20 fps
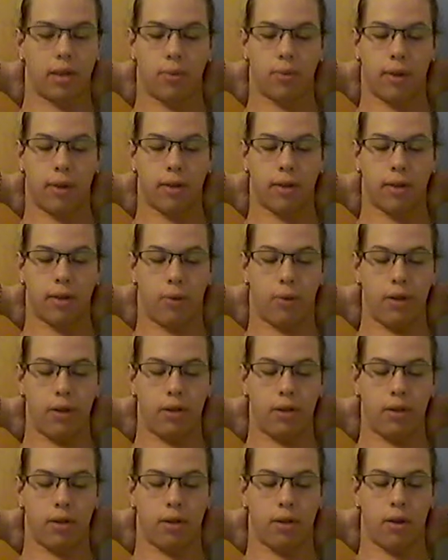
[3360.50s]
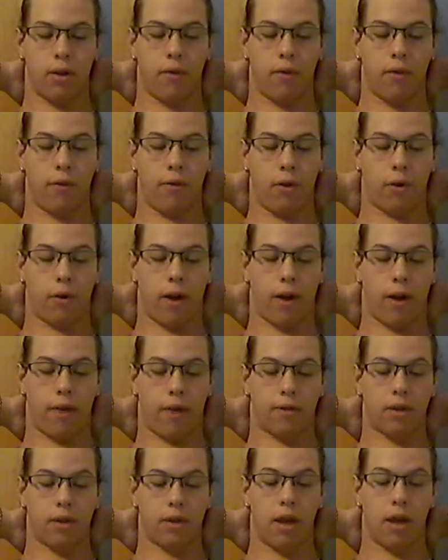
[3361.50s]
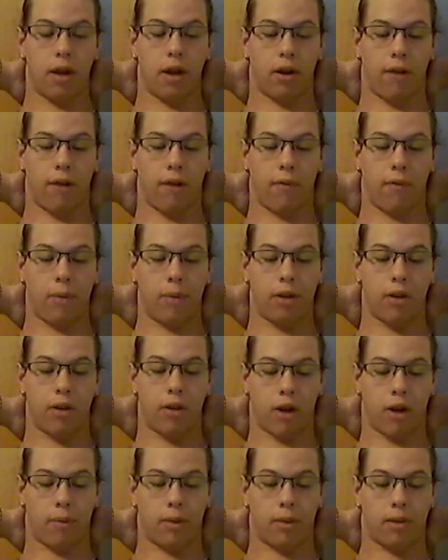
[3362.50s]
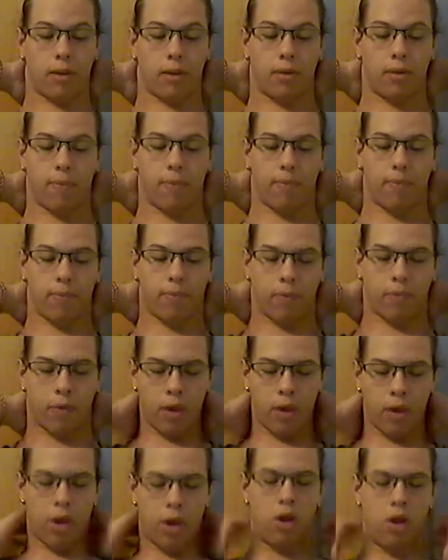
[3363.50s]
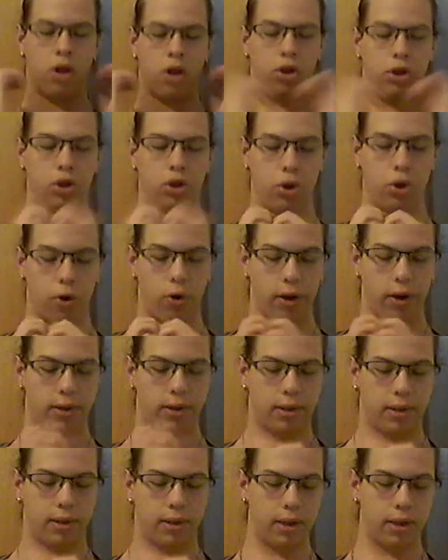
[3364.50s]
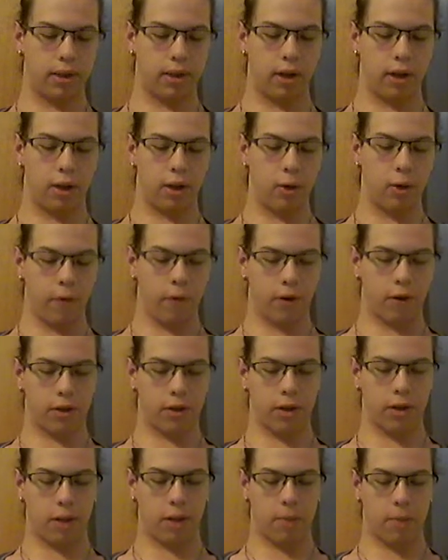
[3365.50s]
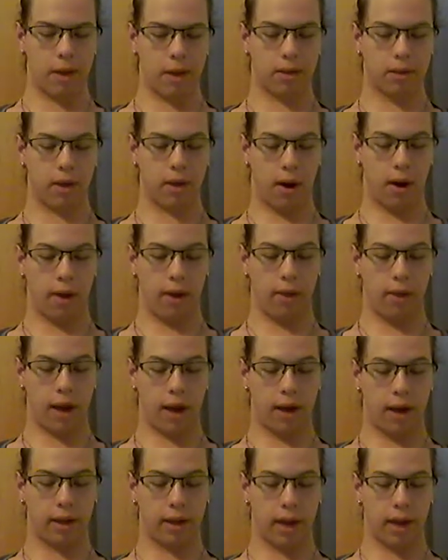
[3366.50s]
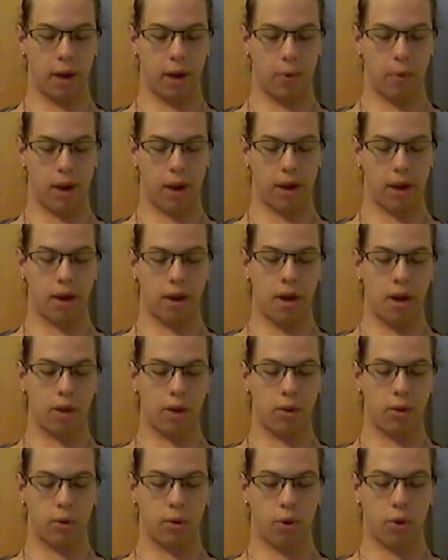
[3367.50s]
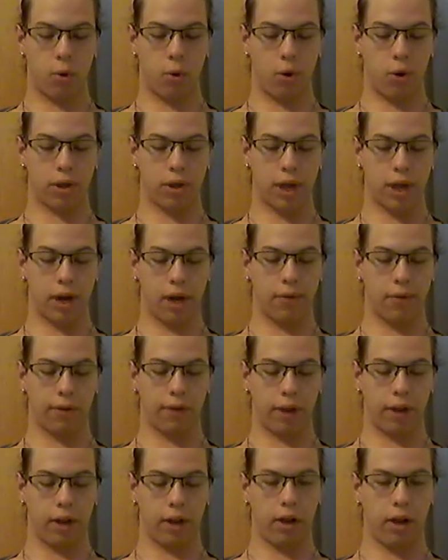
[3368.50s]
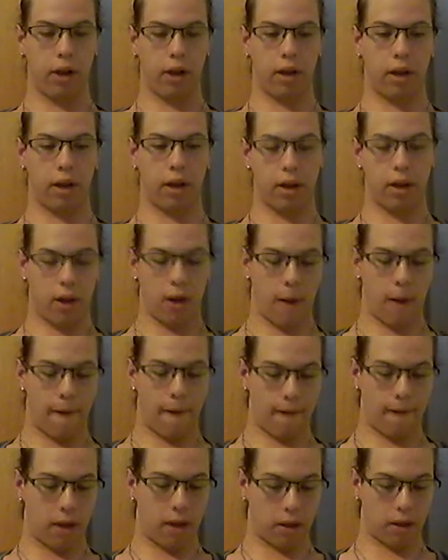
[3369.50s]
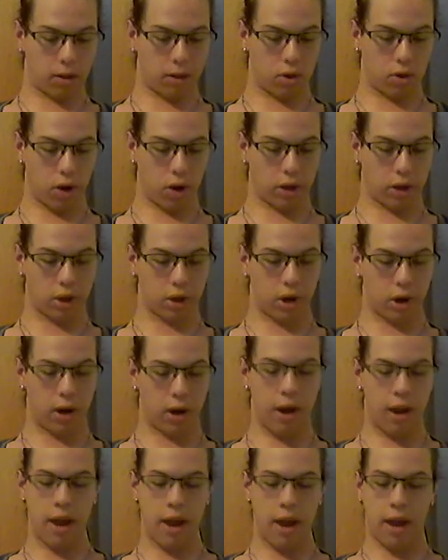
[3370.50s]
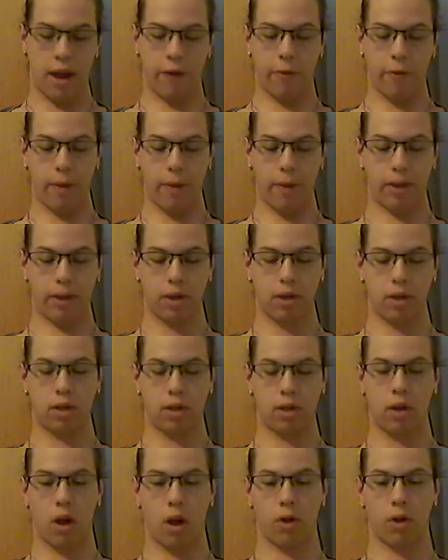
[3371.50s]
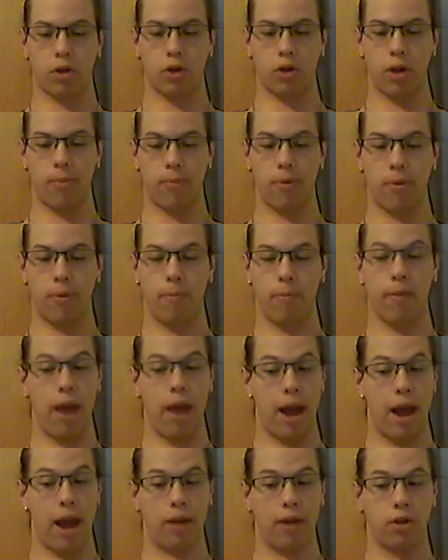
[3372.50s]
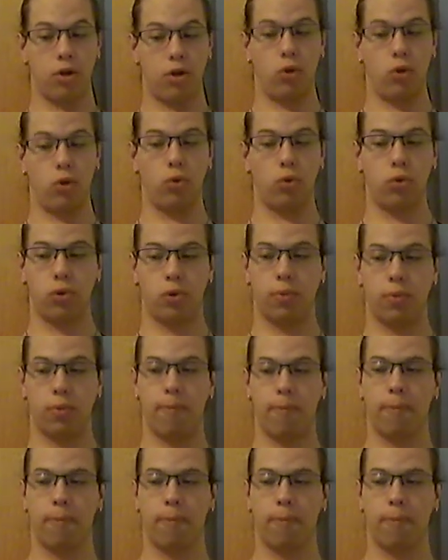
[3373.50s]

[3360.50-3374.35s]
as well as prints, photographs, and government documents. Jurist is a university-based online getaway to authoritative legal instruction, information, scholarship, and news.